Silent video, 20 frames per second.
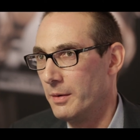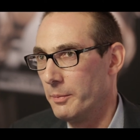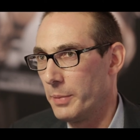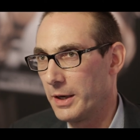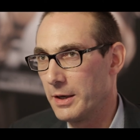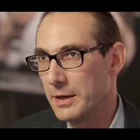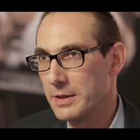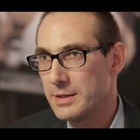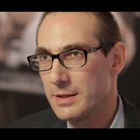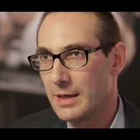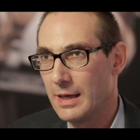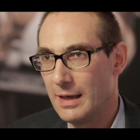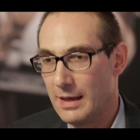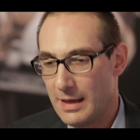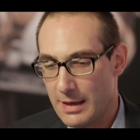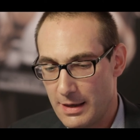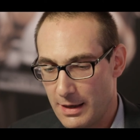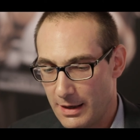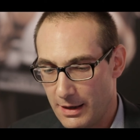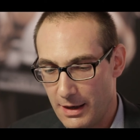because
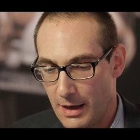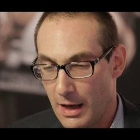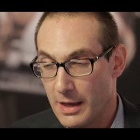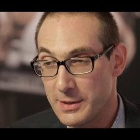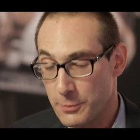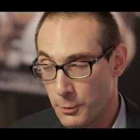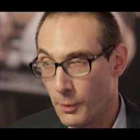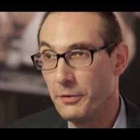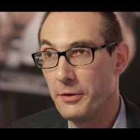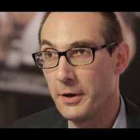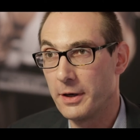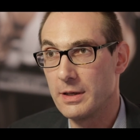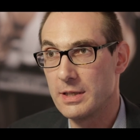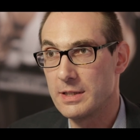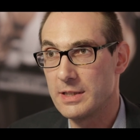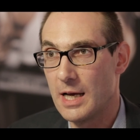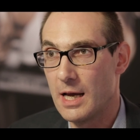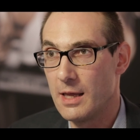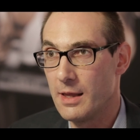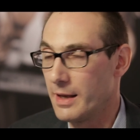it's one thing to
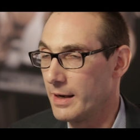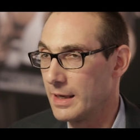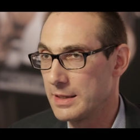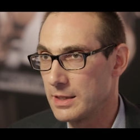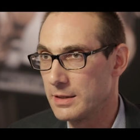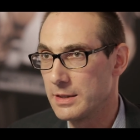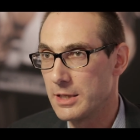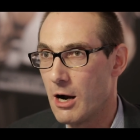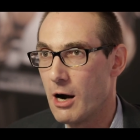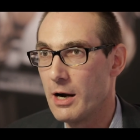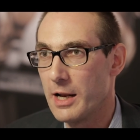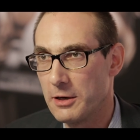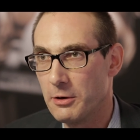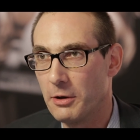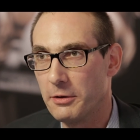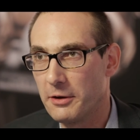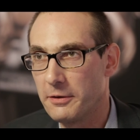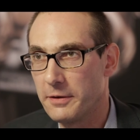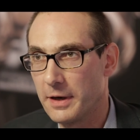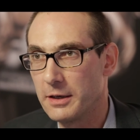say that, it's entirely
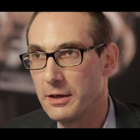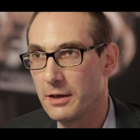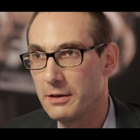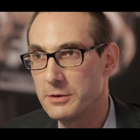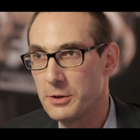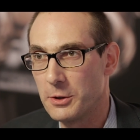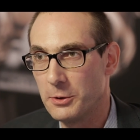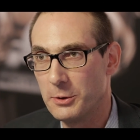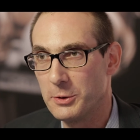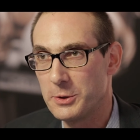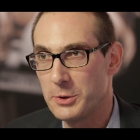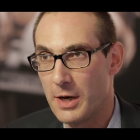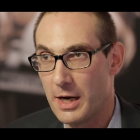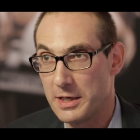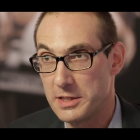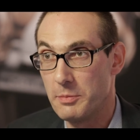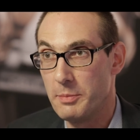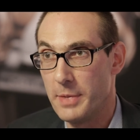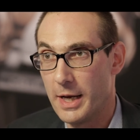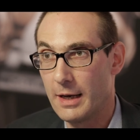another thing to
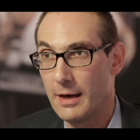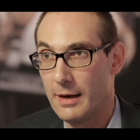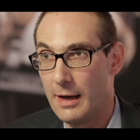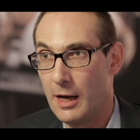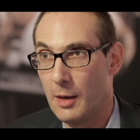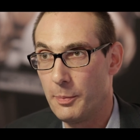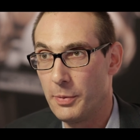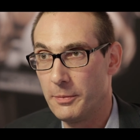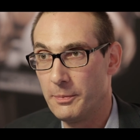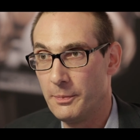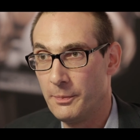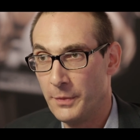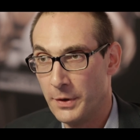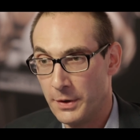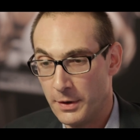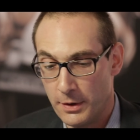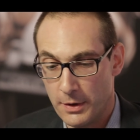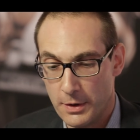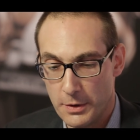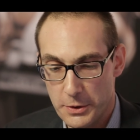actually make it happen.
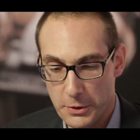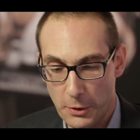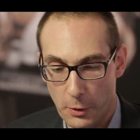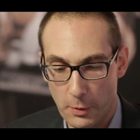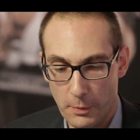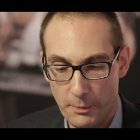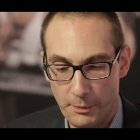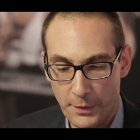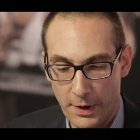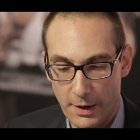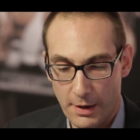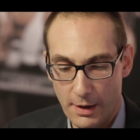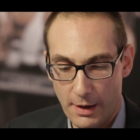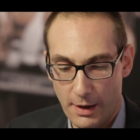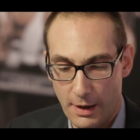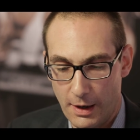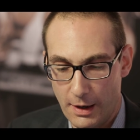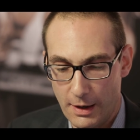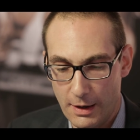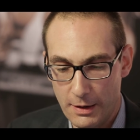So
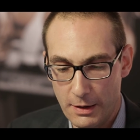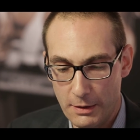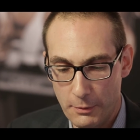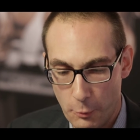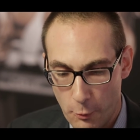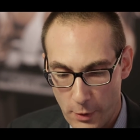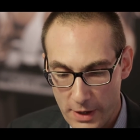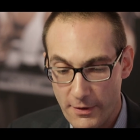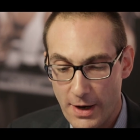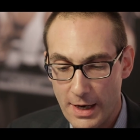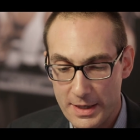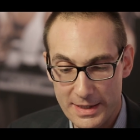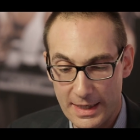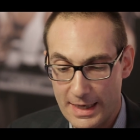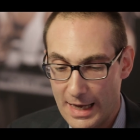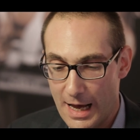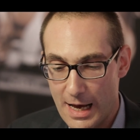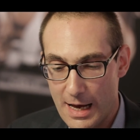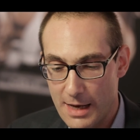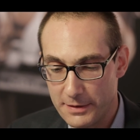we've
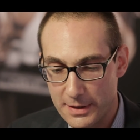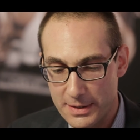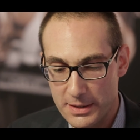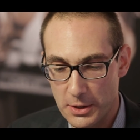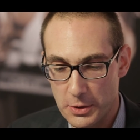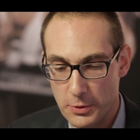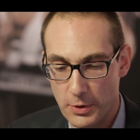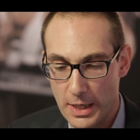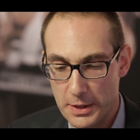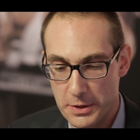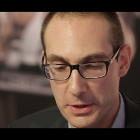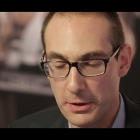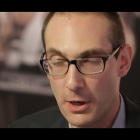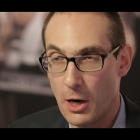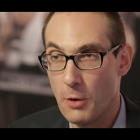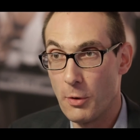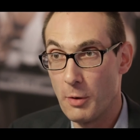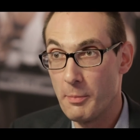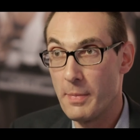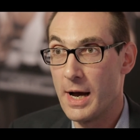actually had the situation
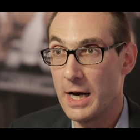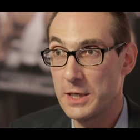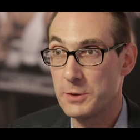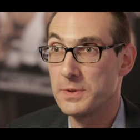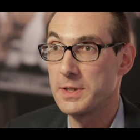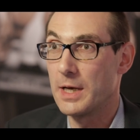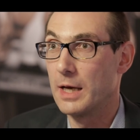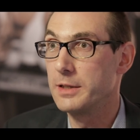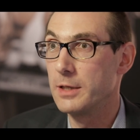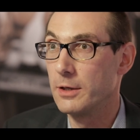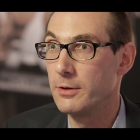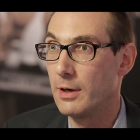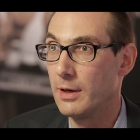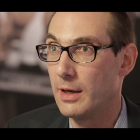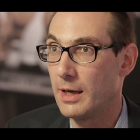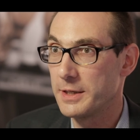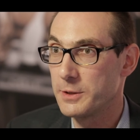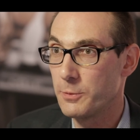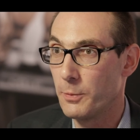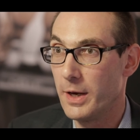now where Max was at a dinner
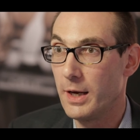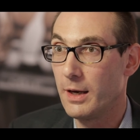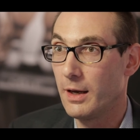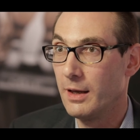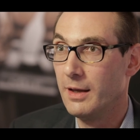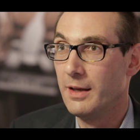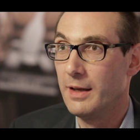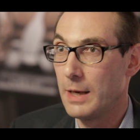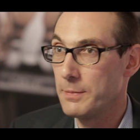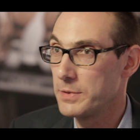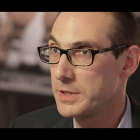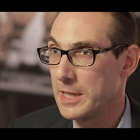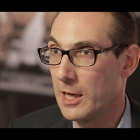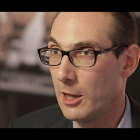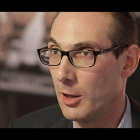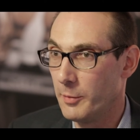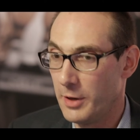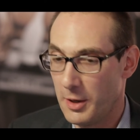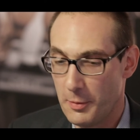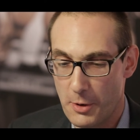last week. He was
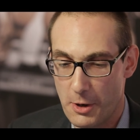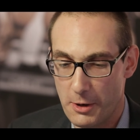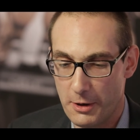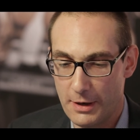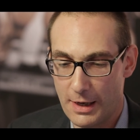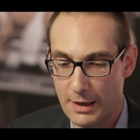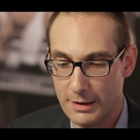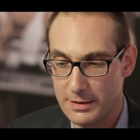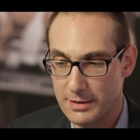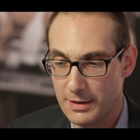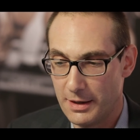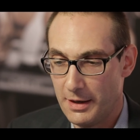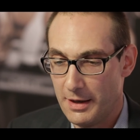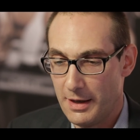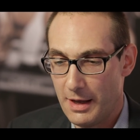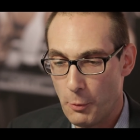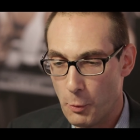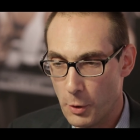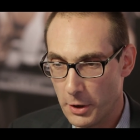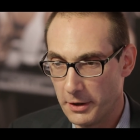telling me about it, and
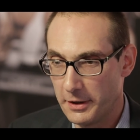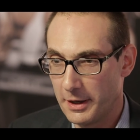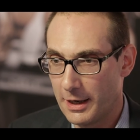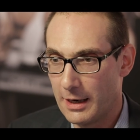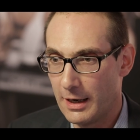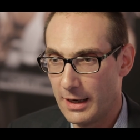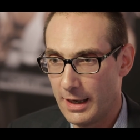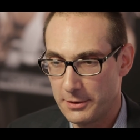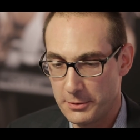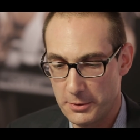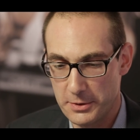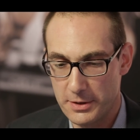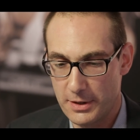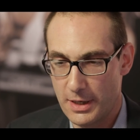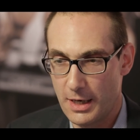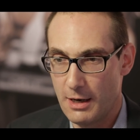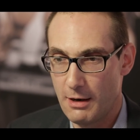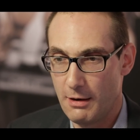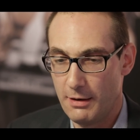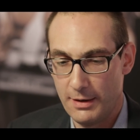one of the collectors
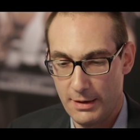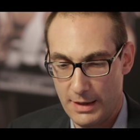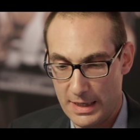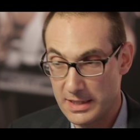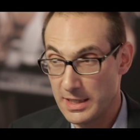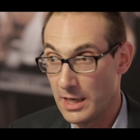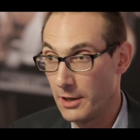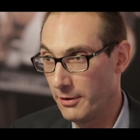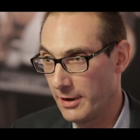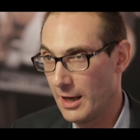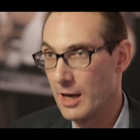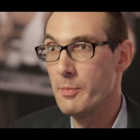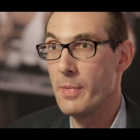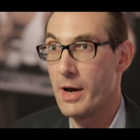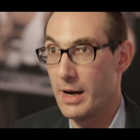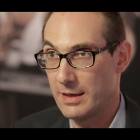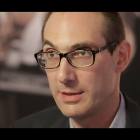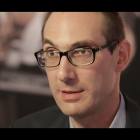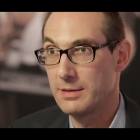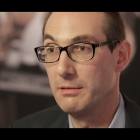there, he said, okay,
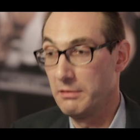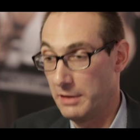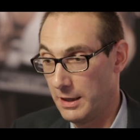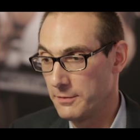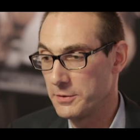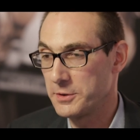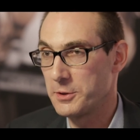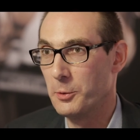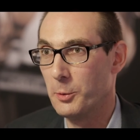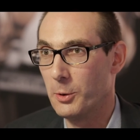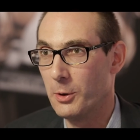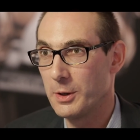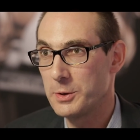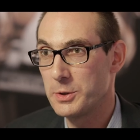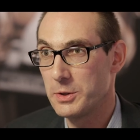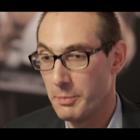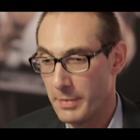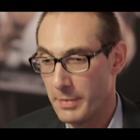Max, give us the watch.